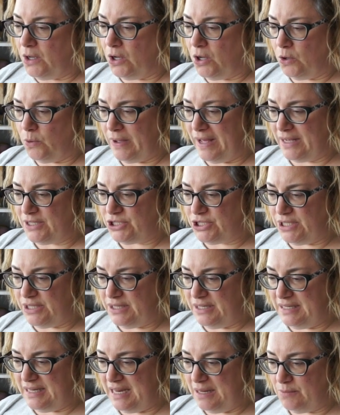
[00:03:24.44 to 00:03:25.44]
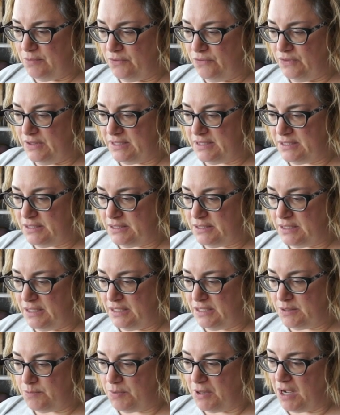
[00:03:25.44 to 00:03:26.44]
Oh, actually, the name of this
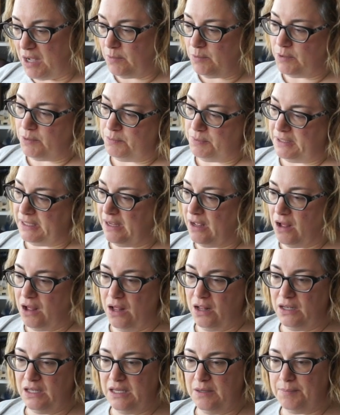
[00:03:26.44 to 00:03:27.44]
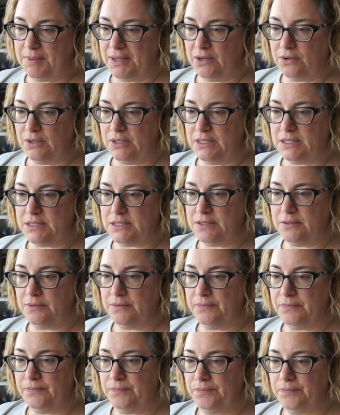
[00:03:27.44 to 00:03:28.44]
is probably Hollyberries.
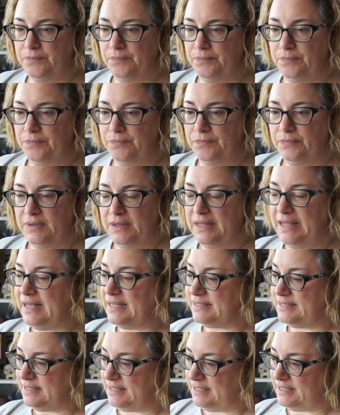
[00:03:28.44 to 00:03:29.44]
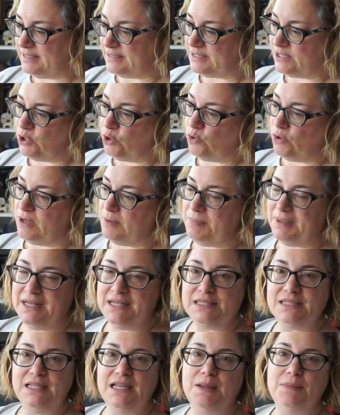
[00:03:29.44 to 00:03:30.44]
Yes, it is. Glory Be
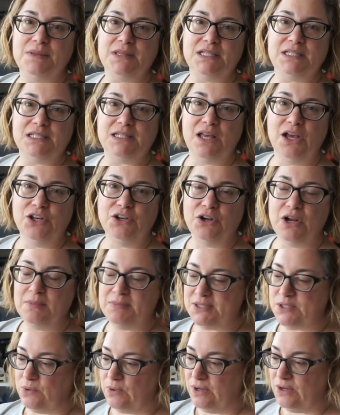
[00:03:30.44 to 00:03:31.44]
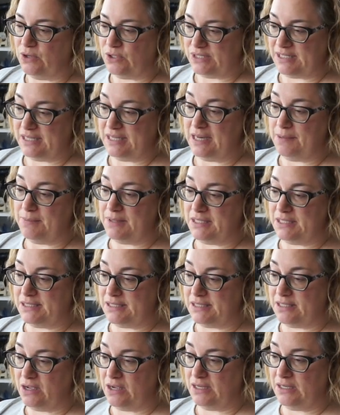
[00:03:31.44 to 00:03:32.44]
is the name of the designer. I'm sorry, or is the name of the
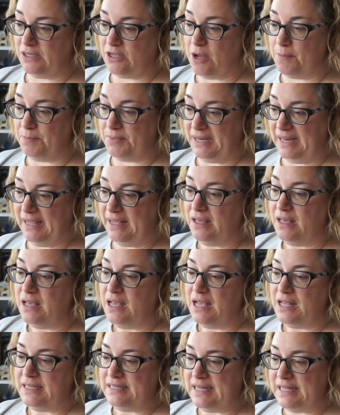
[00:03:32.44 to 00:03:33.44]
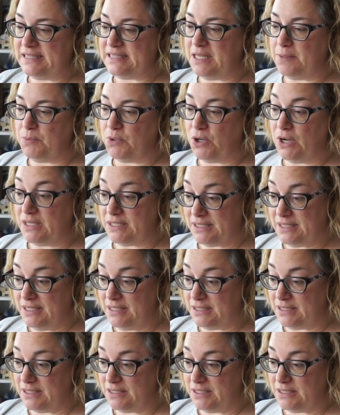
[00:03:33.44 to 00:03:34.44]
design company. Nancy Boyarsky
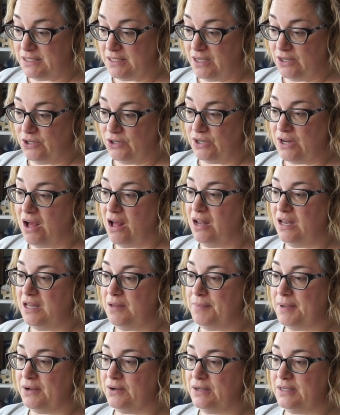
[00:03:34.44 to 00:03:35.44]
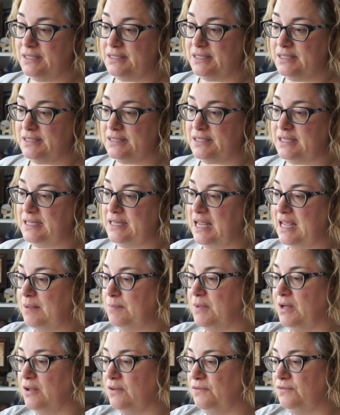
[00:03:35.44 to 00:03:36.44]
is the designer, and Hollyberries is the
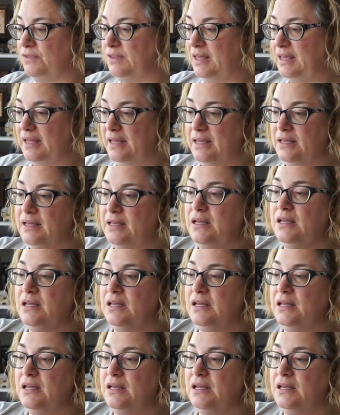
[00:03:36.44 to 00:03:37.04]
name of the